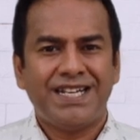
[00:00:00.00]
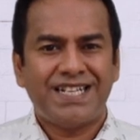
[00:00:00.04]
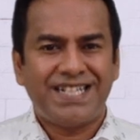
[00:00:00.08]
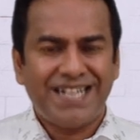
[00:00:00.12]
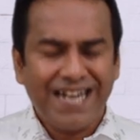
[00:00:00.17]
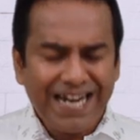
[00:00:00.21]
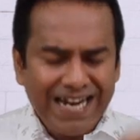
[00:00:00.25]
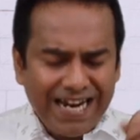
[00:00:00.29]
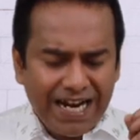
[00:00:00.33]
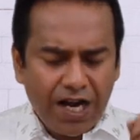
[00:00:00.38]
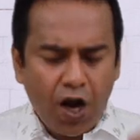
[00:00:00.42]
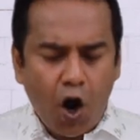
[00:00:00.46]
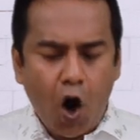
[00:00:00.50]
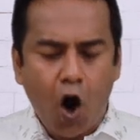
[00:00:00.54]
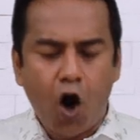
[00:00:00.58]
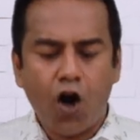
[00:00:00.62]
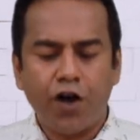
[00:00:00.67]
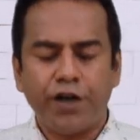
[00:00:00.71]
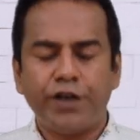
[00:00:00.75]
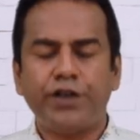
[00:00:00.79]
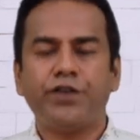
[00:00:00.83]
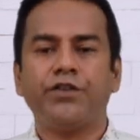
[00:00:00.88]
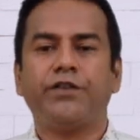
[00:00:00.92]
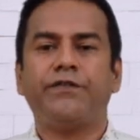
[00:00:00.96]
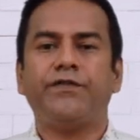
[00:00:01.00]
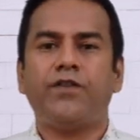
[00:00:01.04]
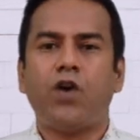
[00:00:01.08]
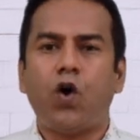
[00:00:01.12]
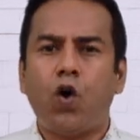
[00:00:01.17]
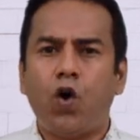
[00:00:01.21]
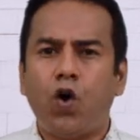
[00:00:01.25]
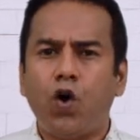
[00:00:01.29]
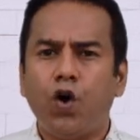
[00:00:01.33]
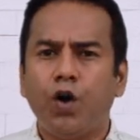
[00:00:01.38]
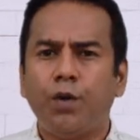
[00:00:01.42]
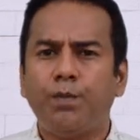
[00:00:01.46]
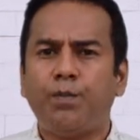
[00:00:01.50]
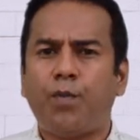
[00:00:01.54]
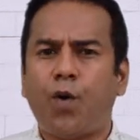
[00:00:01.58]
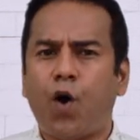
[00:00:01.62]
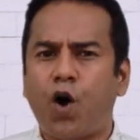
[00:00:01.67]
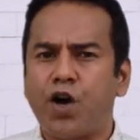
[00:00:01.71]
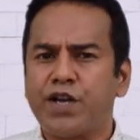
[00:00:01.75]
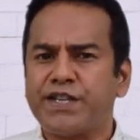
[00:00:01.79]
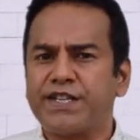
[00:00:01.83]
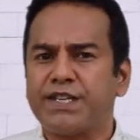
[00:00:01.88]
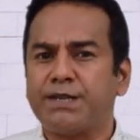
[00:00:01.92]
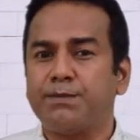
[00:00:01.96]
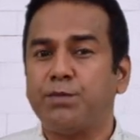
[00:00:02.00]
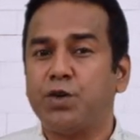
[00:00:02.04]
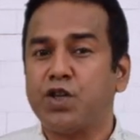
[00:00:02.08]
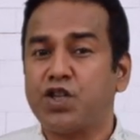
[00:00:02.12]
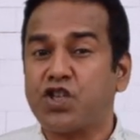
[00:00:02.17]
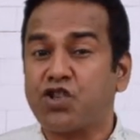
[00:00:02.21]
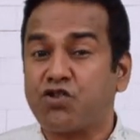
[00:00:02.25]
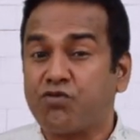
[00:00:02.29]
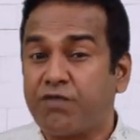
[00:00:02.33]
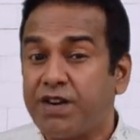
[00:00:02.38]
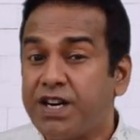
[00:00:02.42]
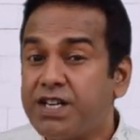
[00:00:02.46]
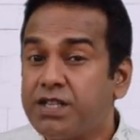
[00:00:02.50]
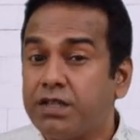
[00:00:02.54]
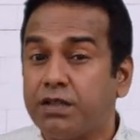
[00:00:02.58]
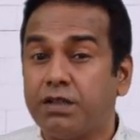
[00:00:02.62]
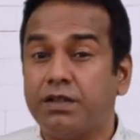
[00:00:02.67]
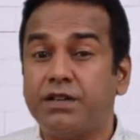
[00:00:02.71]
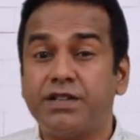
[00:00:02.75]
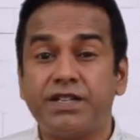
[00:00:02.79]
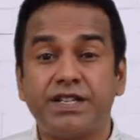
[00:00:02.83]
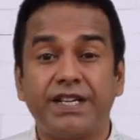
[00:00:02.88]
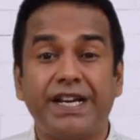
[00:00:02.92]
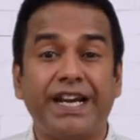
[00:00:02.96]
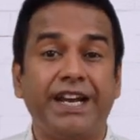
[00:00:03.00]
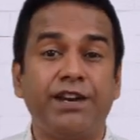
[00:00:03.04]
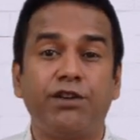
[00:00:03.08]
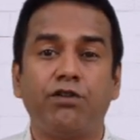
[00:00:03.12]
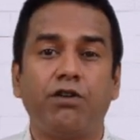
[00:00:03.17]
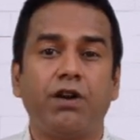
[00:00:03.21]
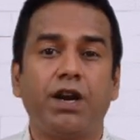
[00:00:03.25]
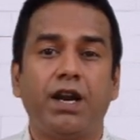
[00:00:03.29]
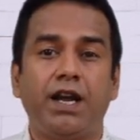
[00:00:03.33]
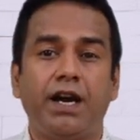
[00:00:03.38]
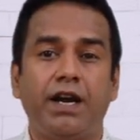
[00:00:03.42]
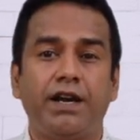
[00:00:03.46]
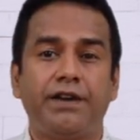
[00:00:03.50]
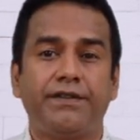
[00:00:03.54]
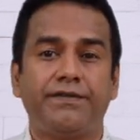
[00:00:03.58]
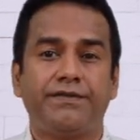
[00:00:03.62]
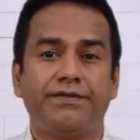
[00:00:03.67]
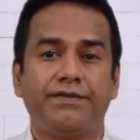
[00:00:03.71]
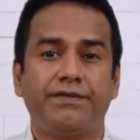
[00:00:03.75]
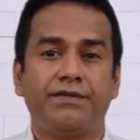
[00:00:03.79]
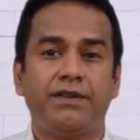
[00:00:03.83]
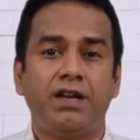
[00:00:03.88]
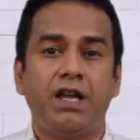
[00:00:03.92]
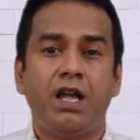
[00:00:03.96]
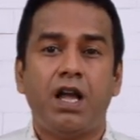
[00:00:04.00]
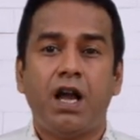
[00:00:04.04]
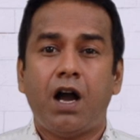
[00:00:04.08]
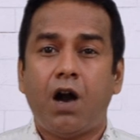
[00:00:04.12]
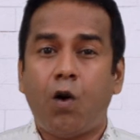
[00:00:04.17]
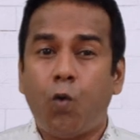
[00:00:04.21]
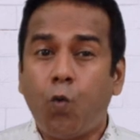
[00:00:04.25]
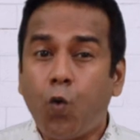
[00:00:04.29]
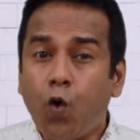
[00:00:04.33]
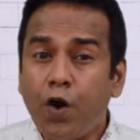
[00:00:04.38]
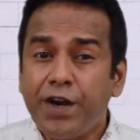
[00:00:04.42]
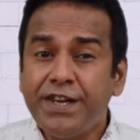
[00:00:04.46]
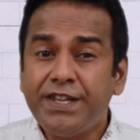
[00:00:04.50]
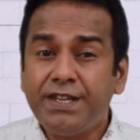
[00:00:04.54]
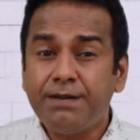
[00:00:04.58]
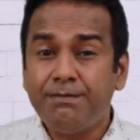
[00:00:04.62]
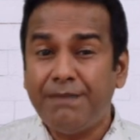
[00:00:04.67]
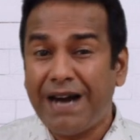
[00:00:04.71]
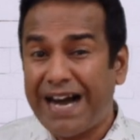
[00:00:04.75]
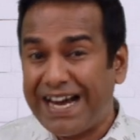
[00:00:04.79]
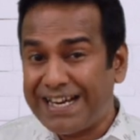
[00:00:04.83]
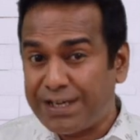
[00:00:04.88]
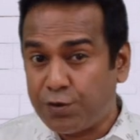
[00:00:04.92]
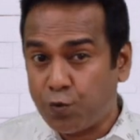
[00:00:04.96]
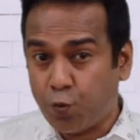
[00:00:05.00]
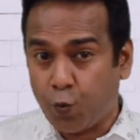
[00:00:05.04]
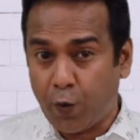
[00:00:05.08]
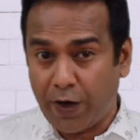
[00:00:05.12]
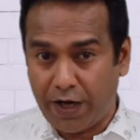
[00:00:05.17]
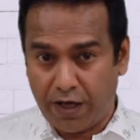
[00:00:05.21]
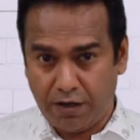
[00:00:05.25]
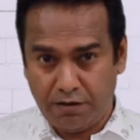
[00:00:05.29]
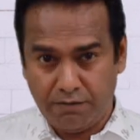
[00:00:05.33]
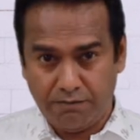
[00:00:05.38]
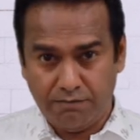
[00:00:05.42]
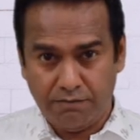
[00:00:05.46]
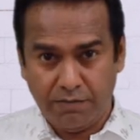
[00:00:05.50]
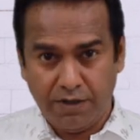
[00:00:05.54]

Take an audit of all possible stressors in your life. Avoid them at will.